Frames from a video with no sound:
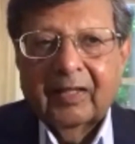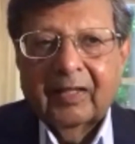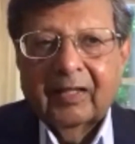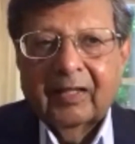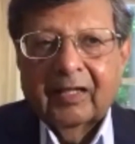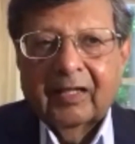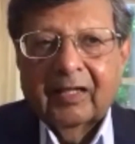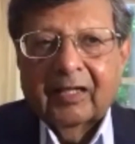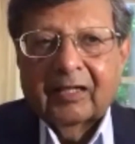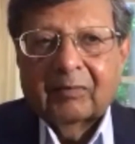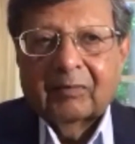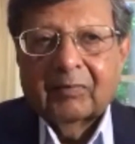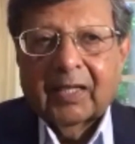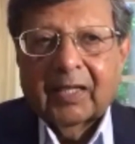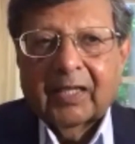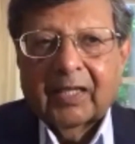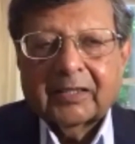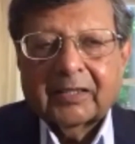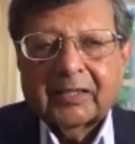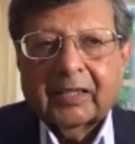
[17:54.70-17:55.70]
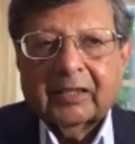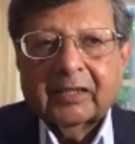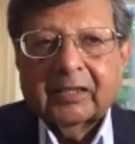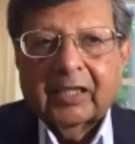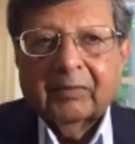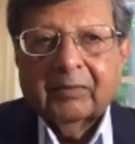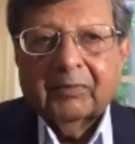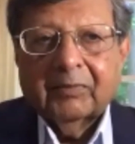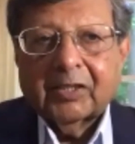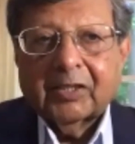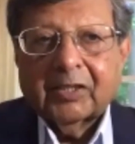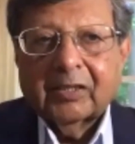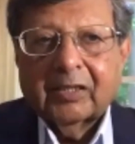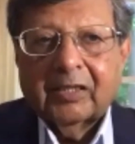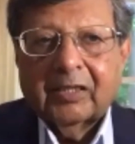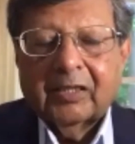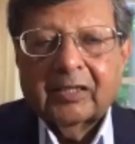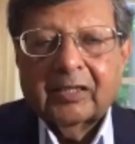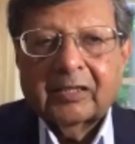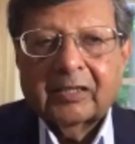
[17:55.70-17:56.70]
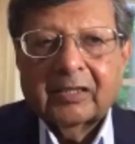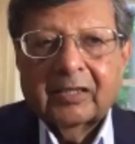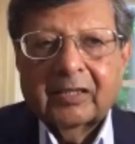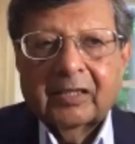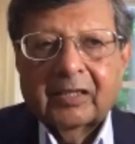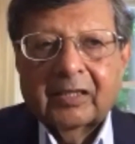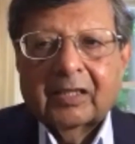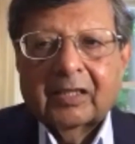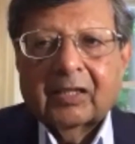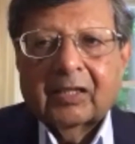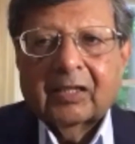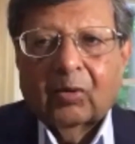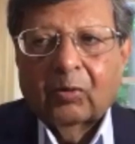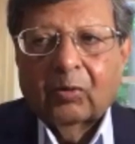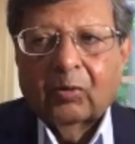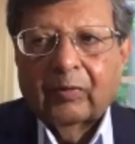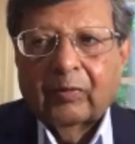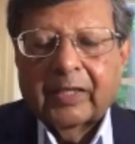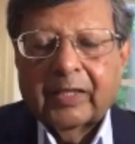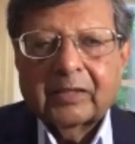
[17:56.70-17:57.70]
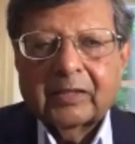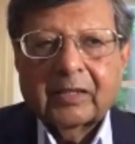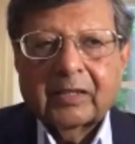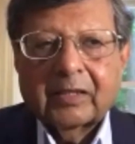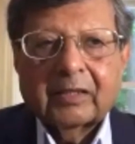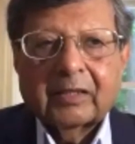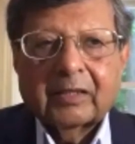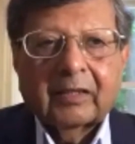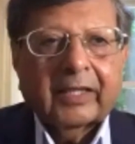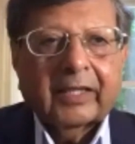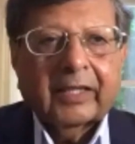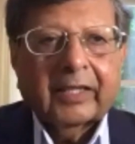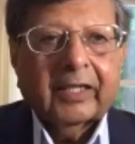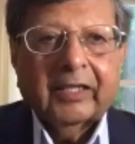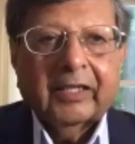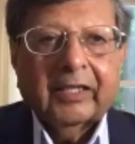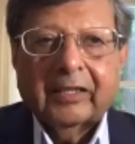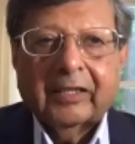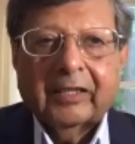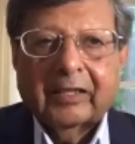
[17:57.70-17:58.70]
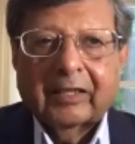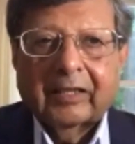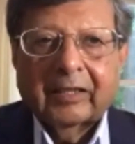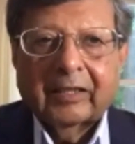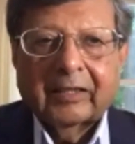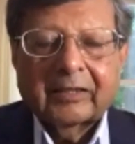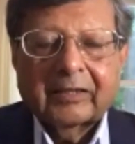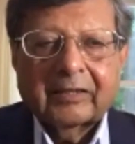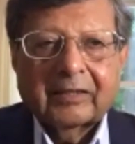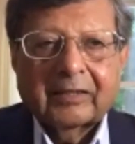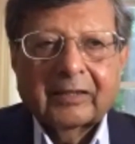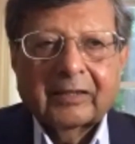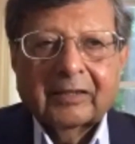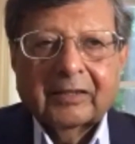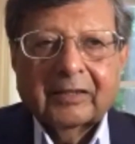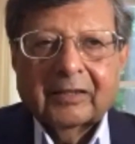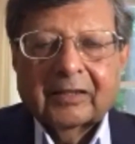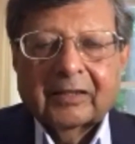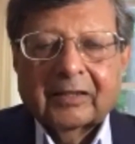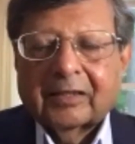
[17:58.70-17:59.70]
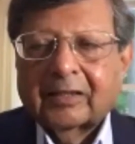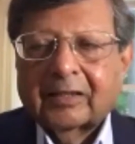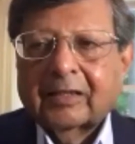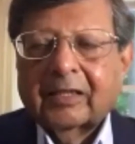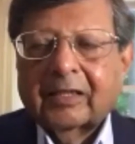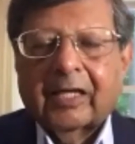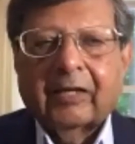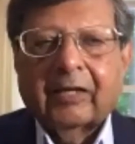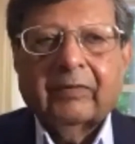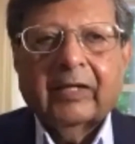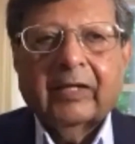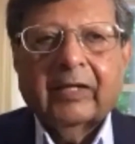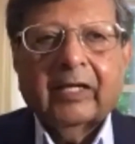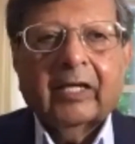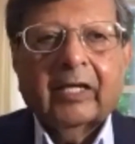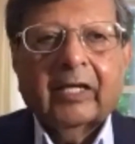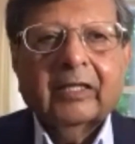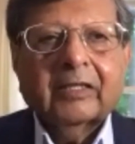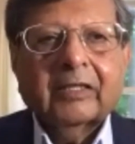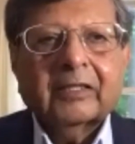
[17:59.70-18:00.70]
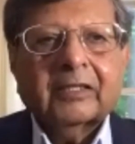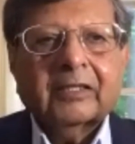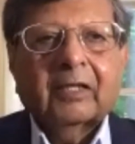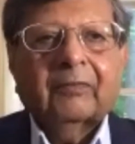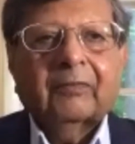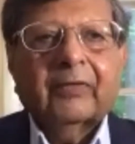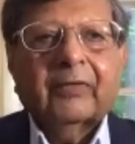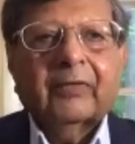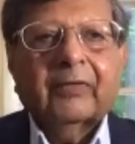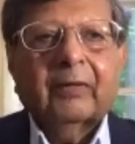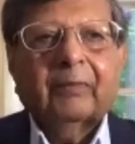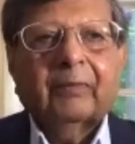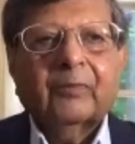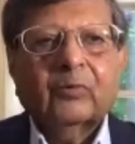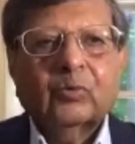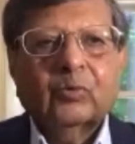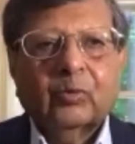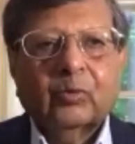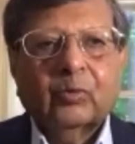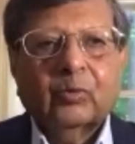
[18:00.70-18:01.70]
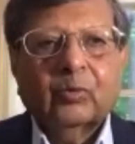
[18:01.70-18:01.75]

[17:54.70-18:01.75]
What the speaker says: My second dimension is always, like anything else, have a self-help group.